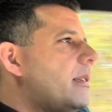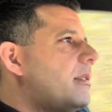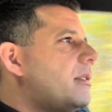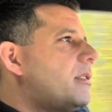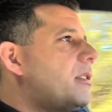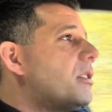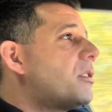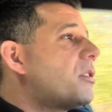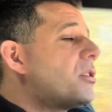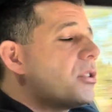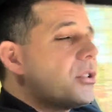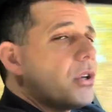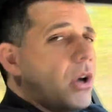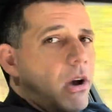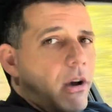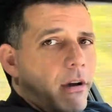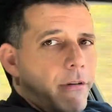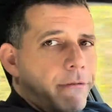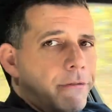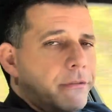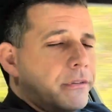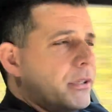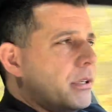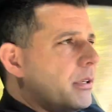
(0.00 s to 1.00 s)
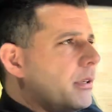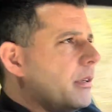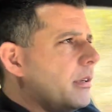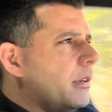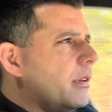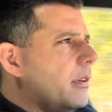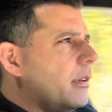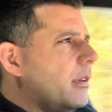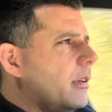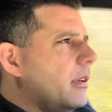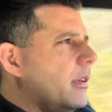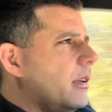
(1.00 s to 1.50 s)
soft,
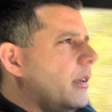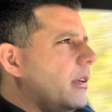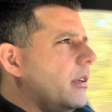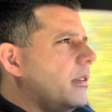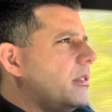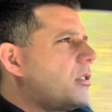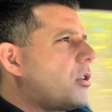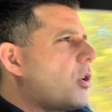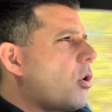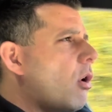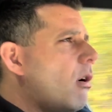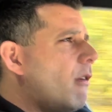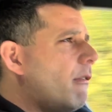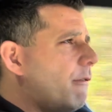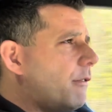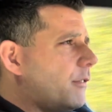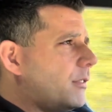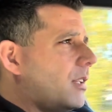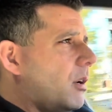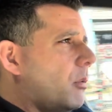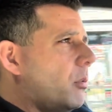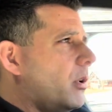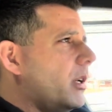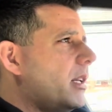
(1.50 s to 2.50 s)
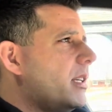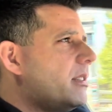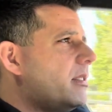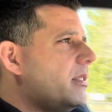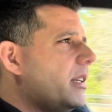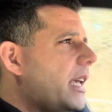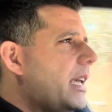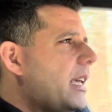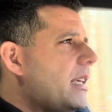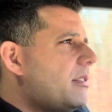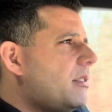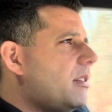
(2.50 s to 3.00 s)
it's comfortable, it's
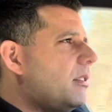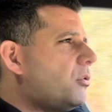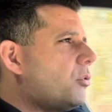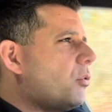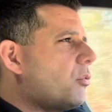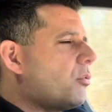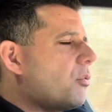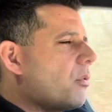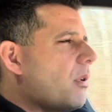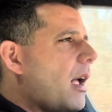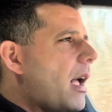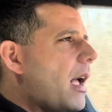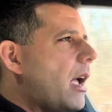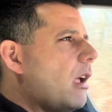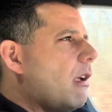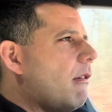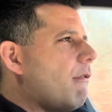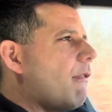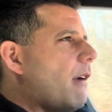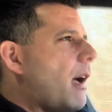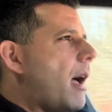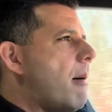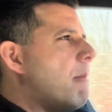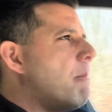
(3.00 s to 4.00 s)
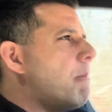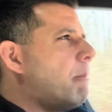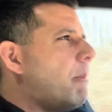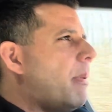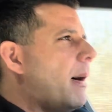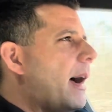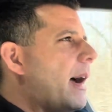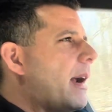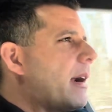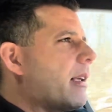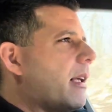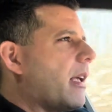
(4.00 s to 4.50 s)
easy to drive and
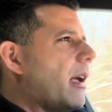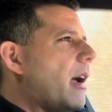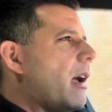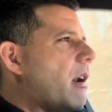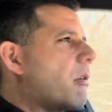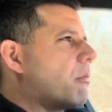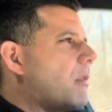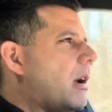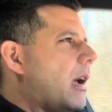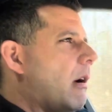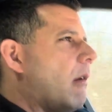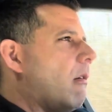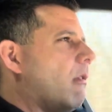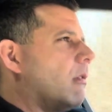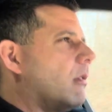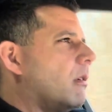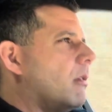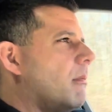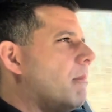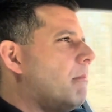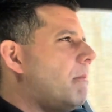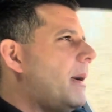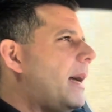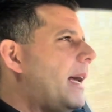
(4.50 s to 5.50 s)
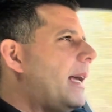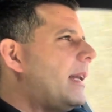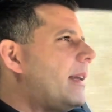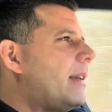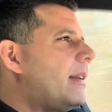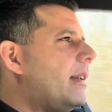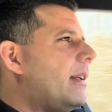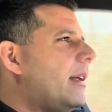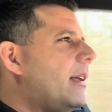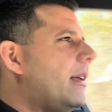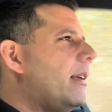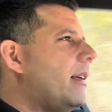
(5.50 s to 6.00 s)
park around, but
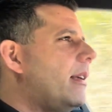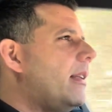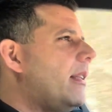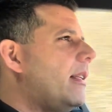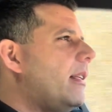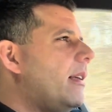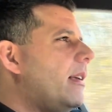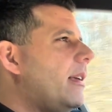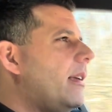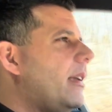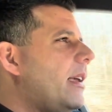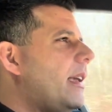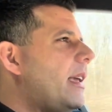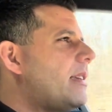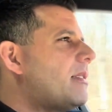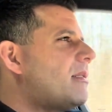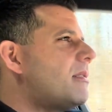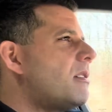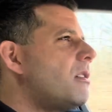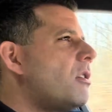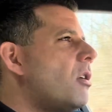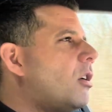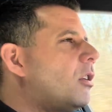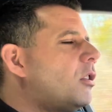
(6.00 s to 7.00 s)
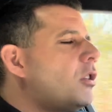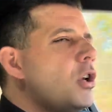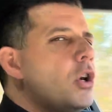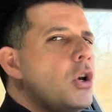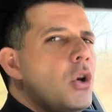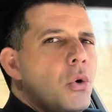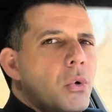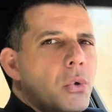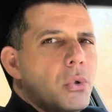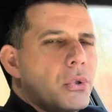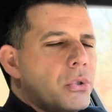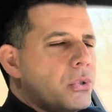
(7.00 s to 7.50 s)
it's not
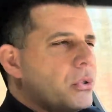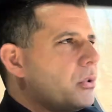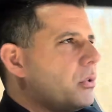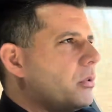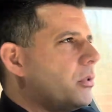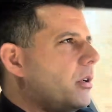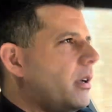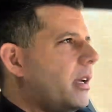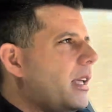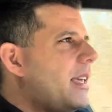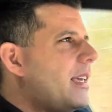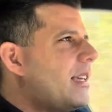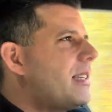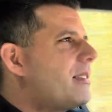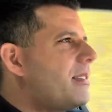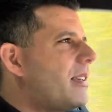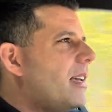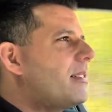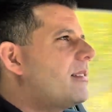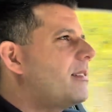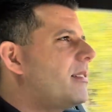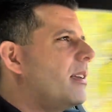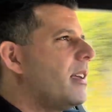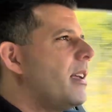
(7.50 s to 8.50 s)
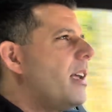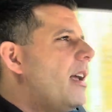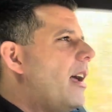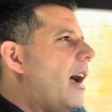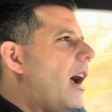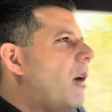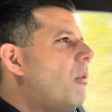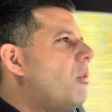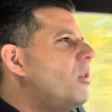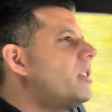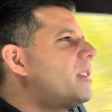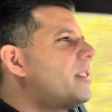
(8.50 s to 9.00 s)
loose. I guess that's
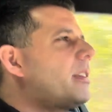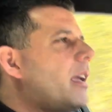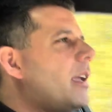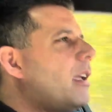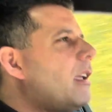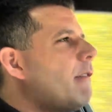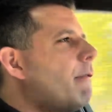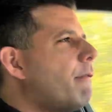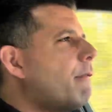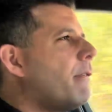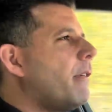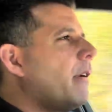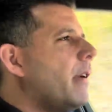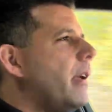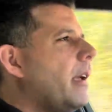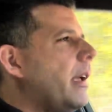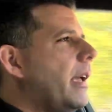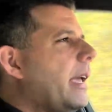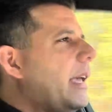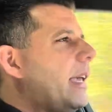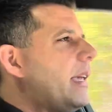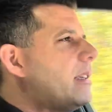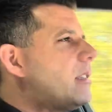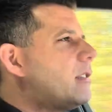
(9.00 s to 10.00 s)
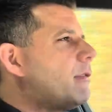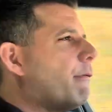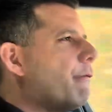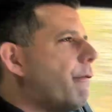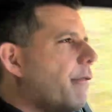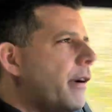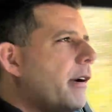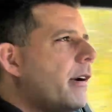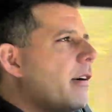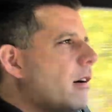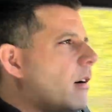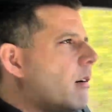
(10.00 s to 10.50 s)
I won't say if it's
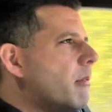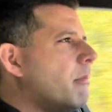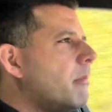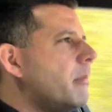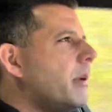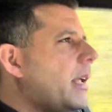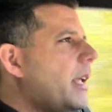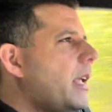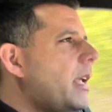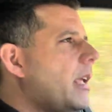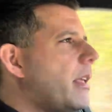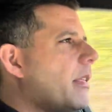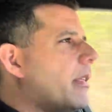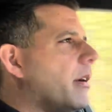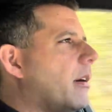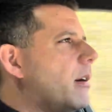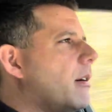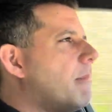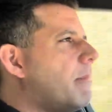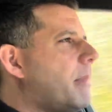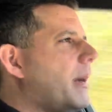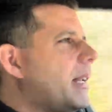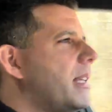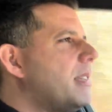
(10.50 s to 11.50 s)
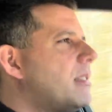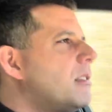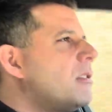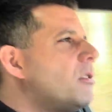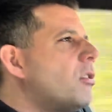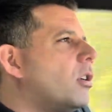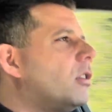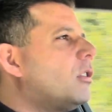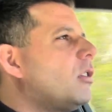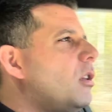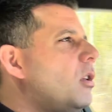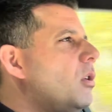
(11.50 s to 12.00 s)
firm either, but it's
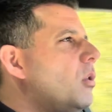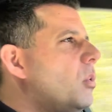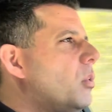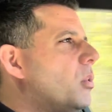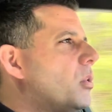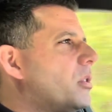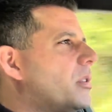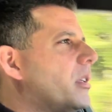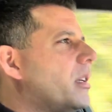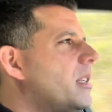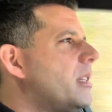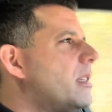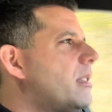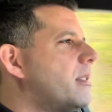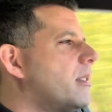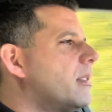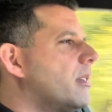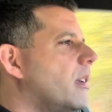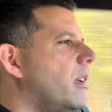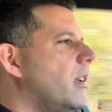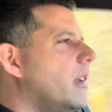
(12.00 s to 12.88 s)
not loose. There is